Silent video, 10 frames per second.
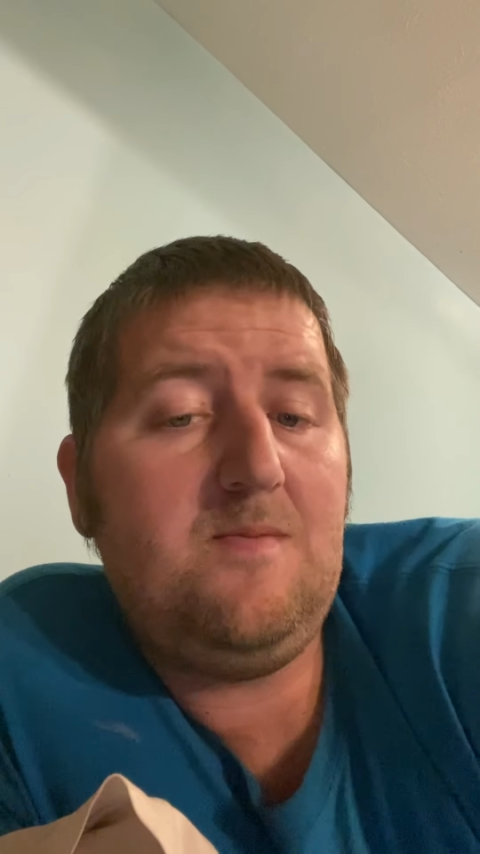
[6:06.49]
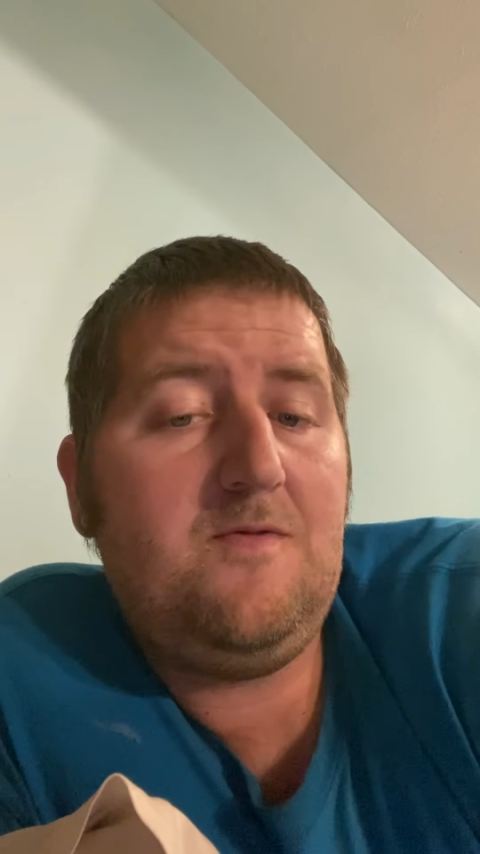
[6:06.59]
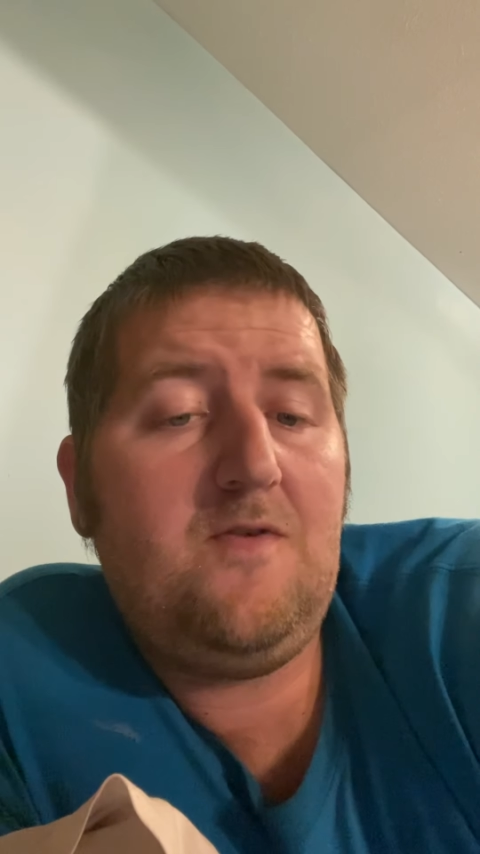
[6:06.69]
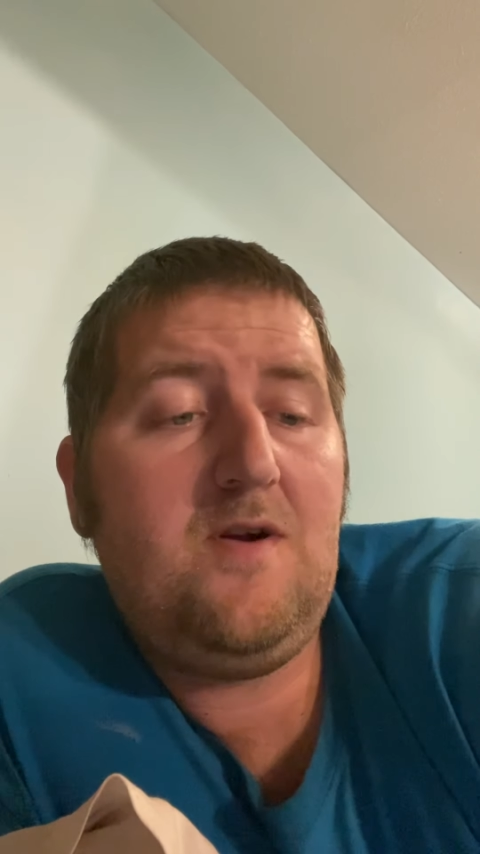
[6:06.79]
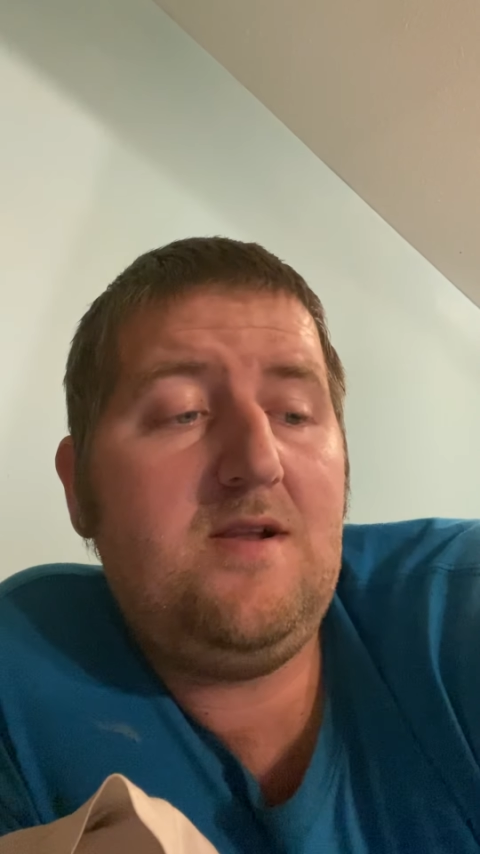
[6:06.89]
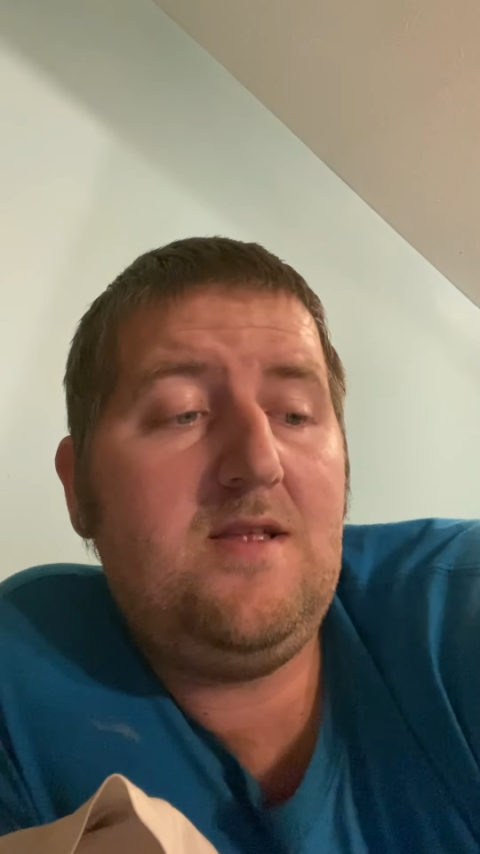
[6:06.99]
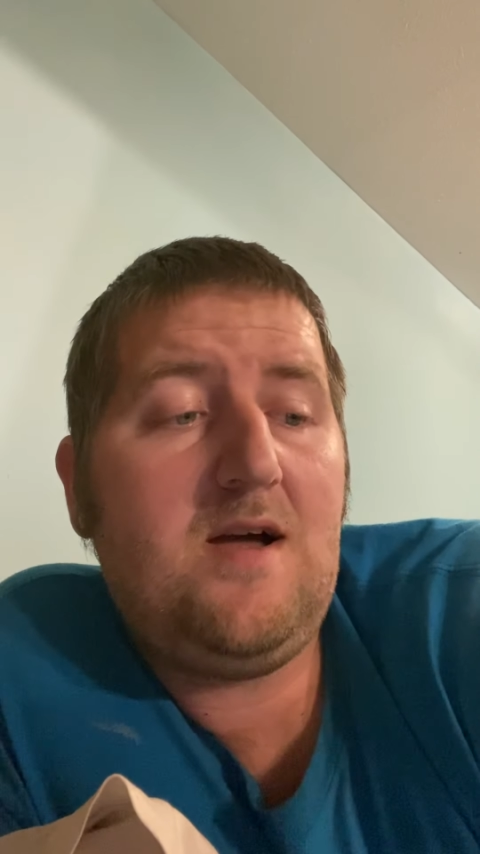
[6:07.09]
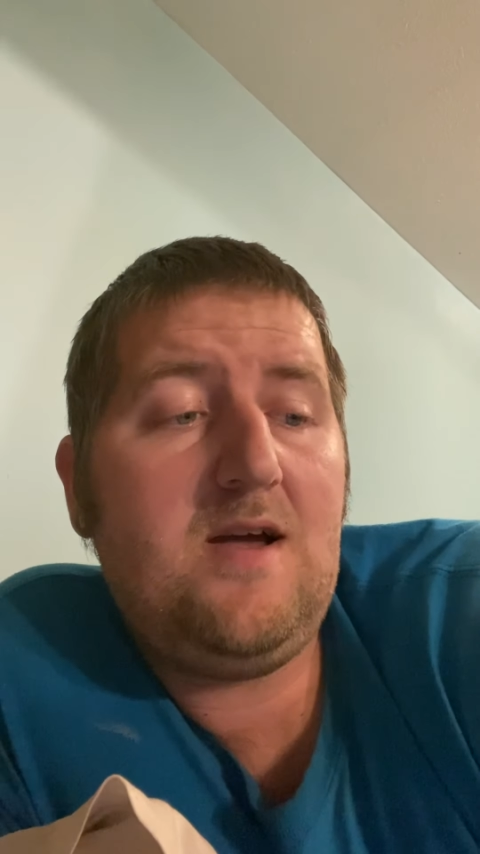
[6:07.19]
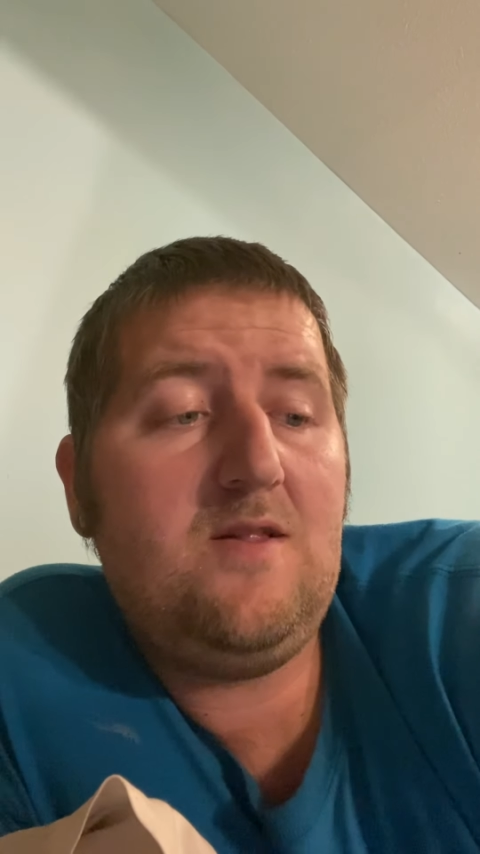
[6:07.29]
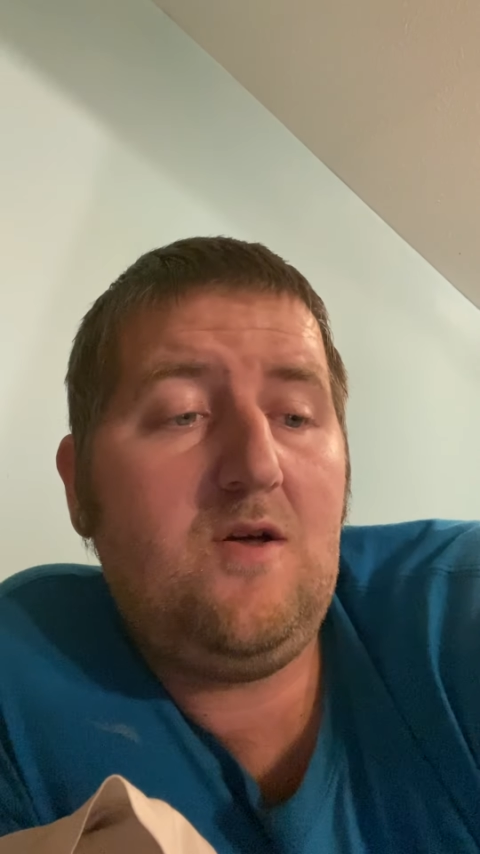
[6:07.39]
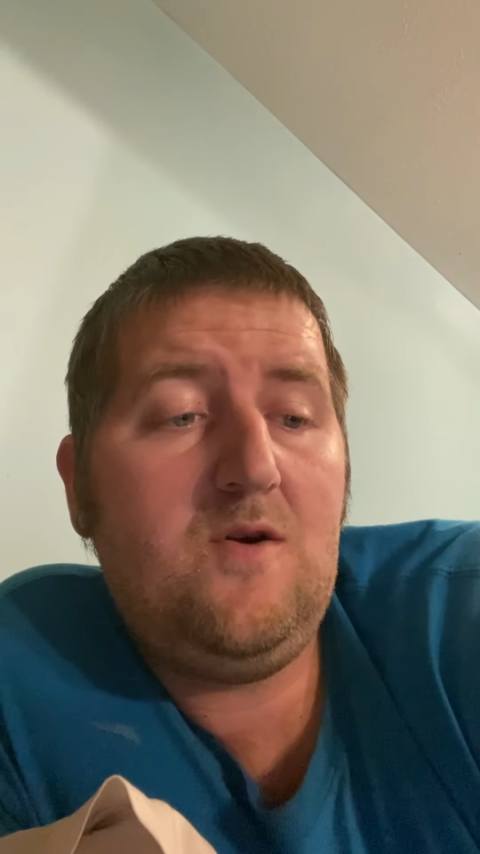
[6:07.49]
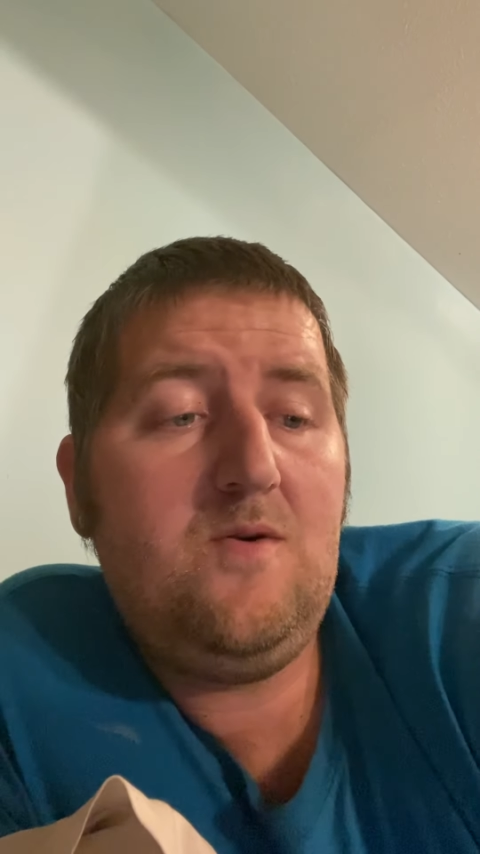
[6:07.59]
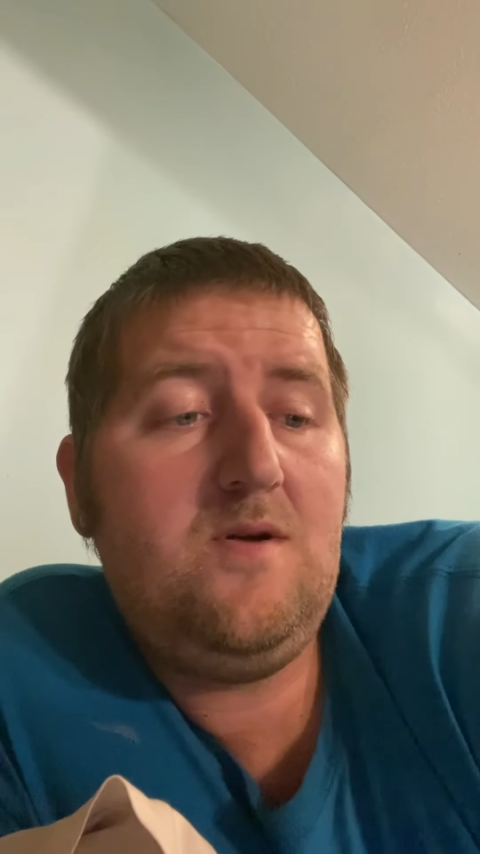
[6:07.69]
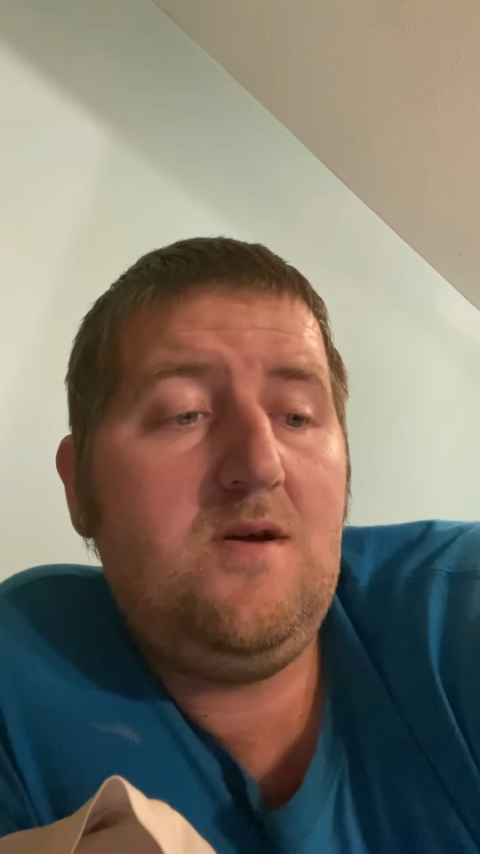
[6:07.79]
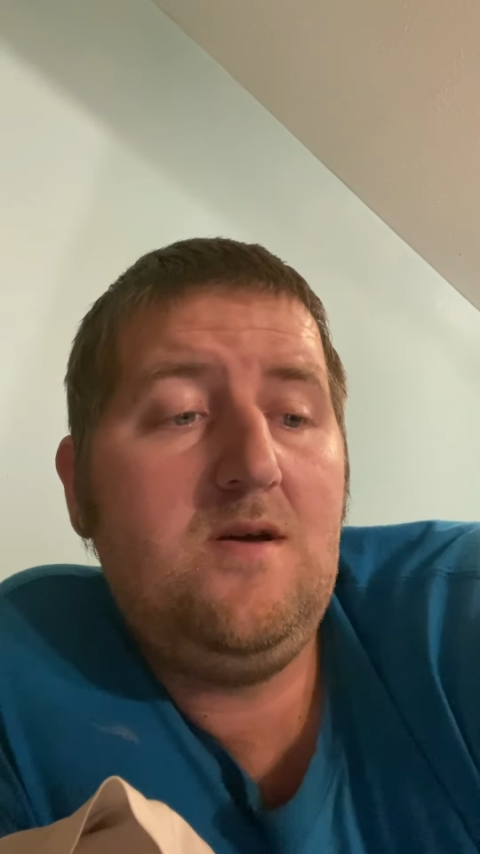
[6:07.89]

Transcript: afraid to die alone.